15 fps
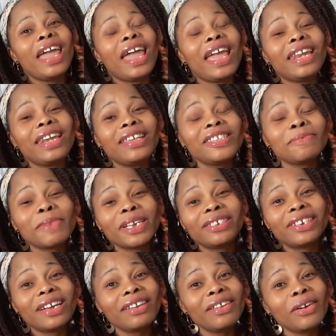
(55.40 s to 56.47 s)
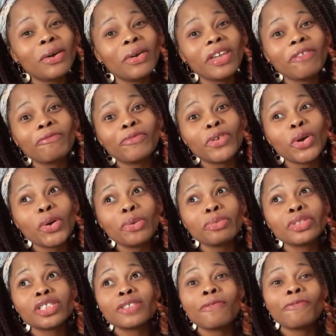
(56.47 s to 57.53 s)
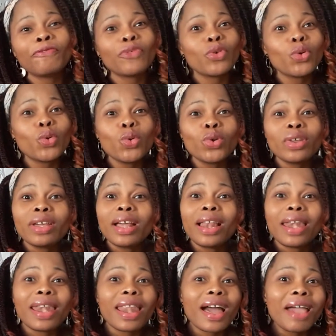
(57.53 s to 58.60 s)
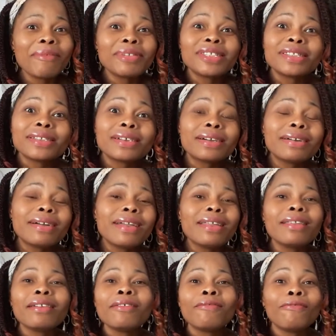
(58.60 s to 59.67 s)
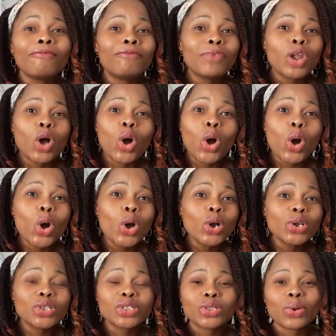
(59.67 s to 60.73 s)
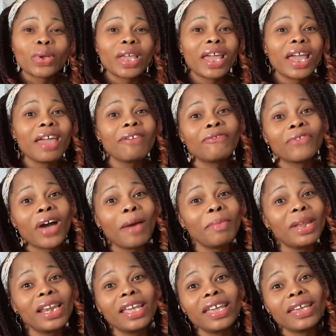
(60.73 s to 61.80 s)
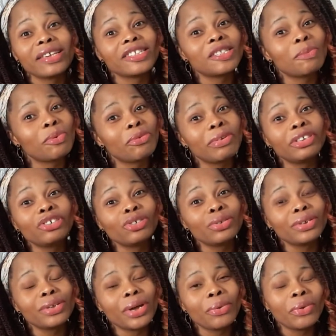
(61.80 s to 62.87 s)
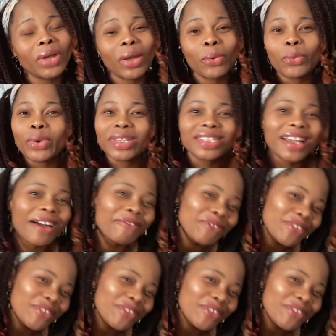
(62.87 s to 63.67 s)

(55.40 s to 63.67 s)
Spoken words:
And this my channel involves food, lifestyle, vlogs, okay, family, inspirational, and what have